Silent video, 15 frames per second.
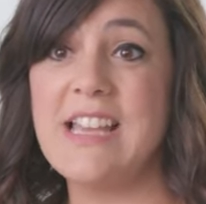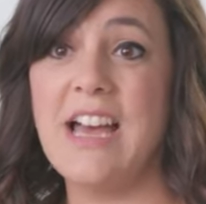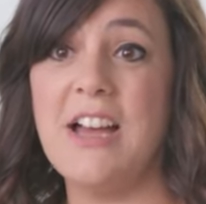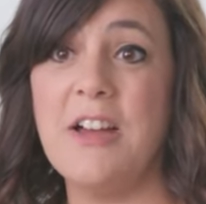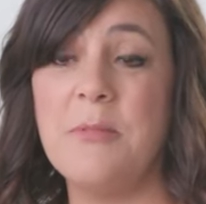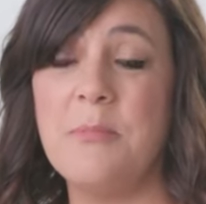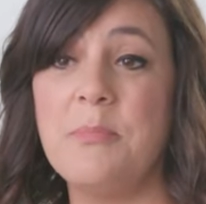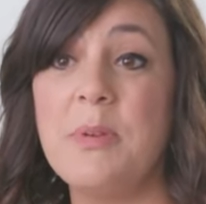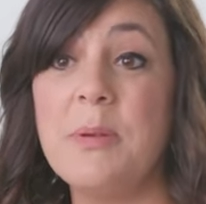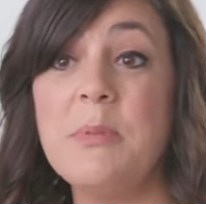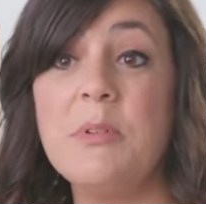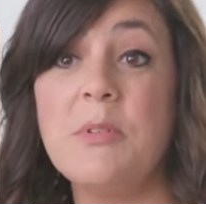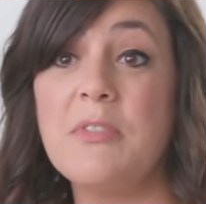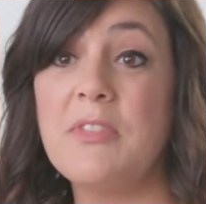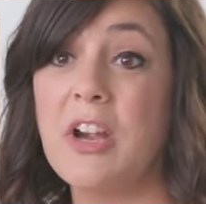Um, people
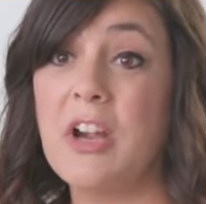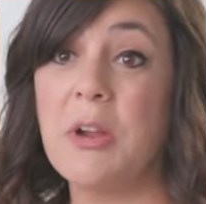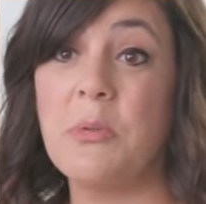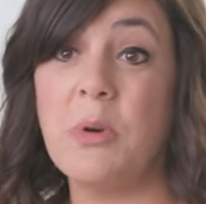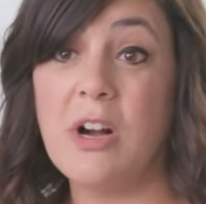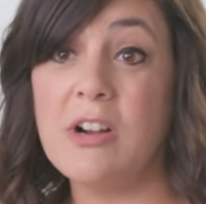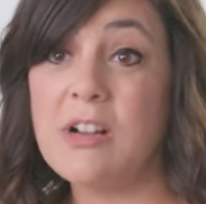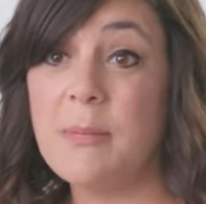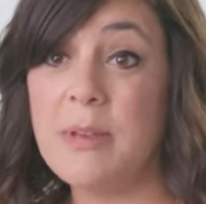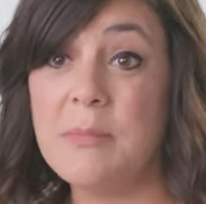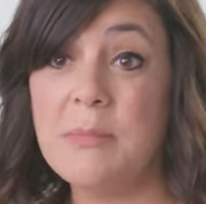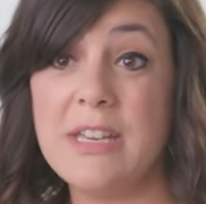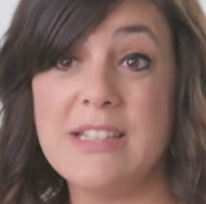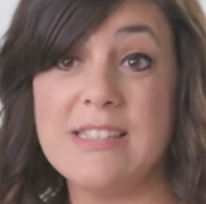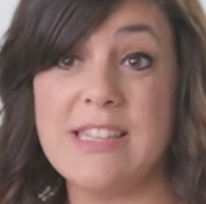were very welcoming
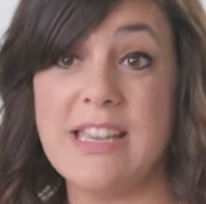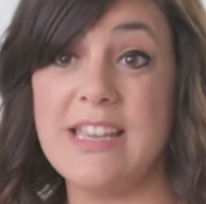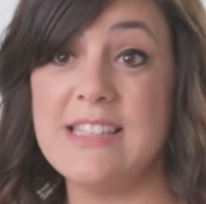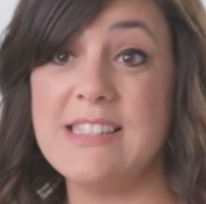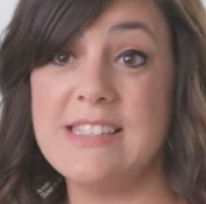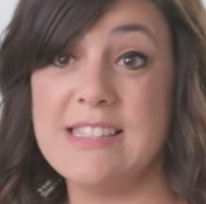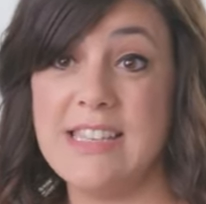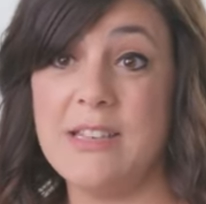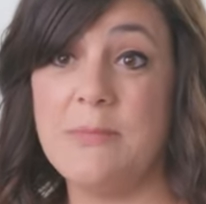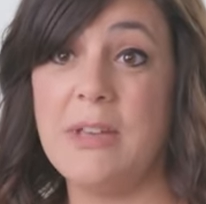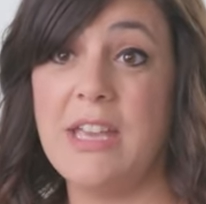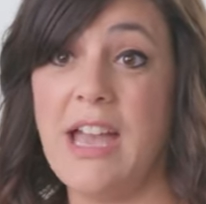because they had seen me